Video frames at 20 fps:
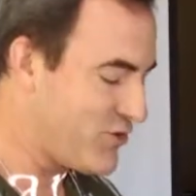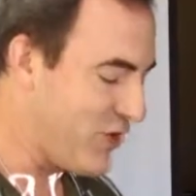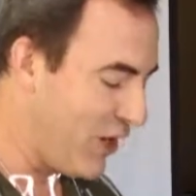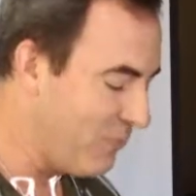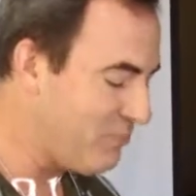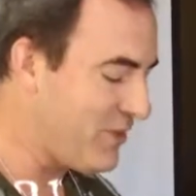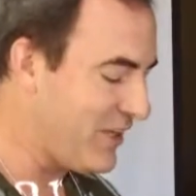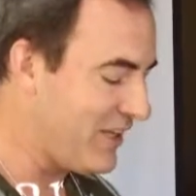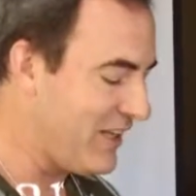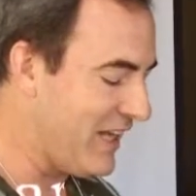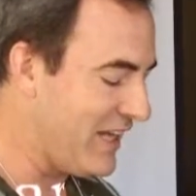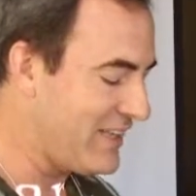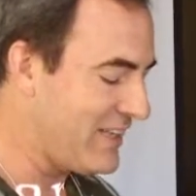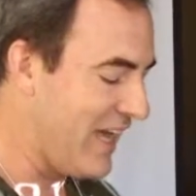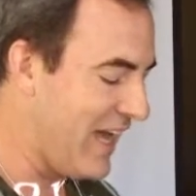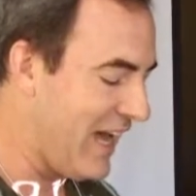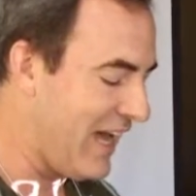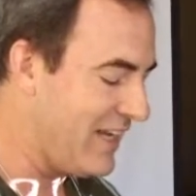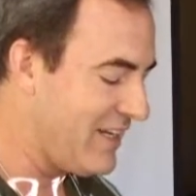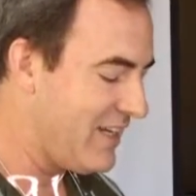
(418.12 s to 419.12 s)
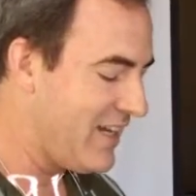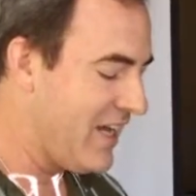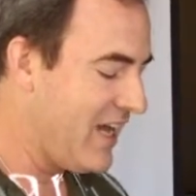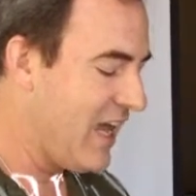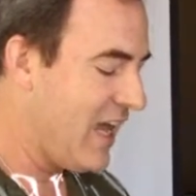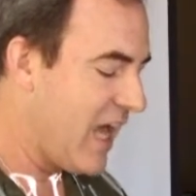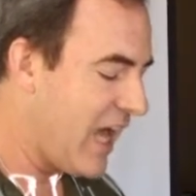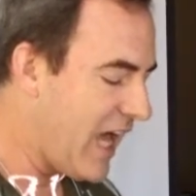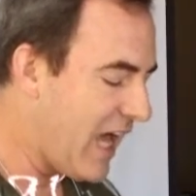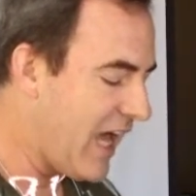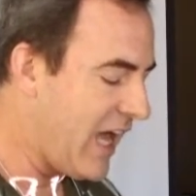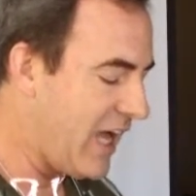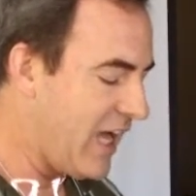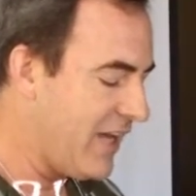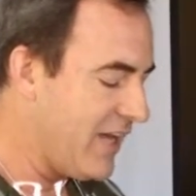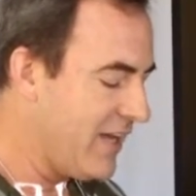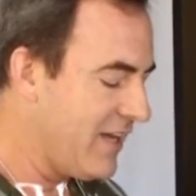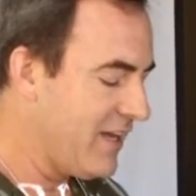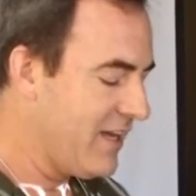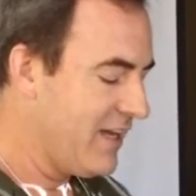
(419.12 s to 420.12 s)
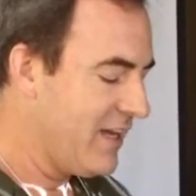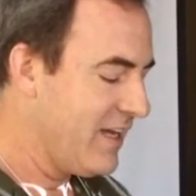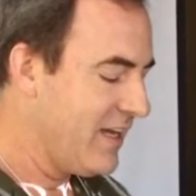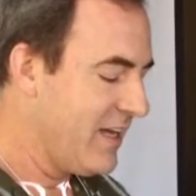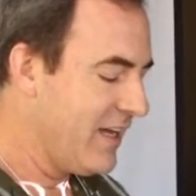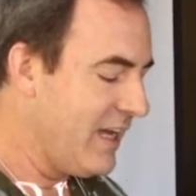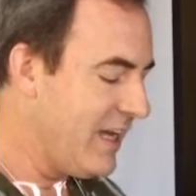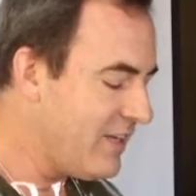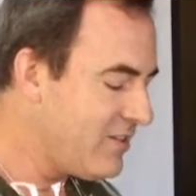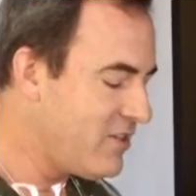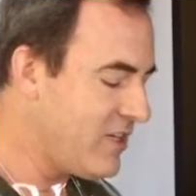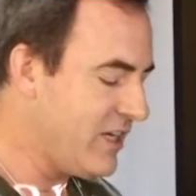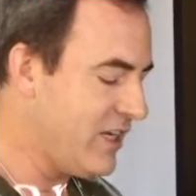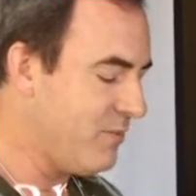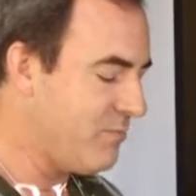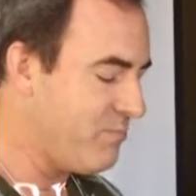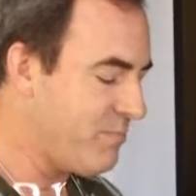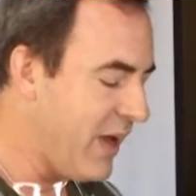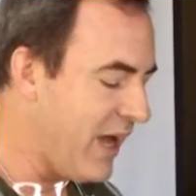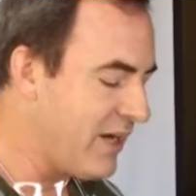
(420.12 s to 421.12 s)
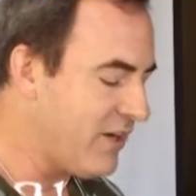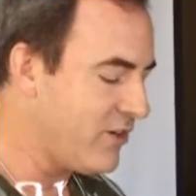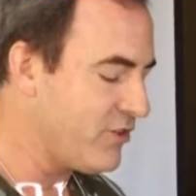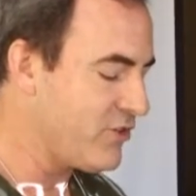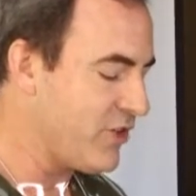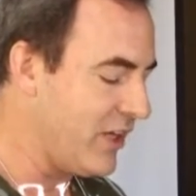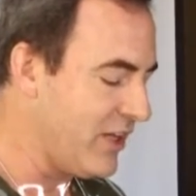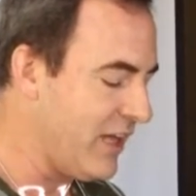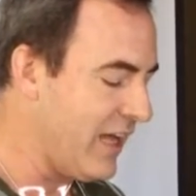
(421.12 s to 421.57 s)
Something like that. Hey, isn't it better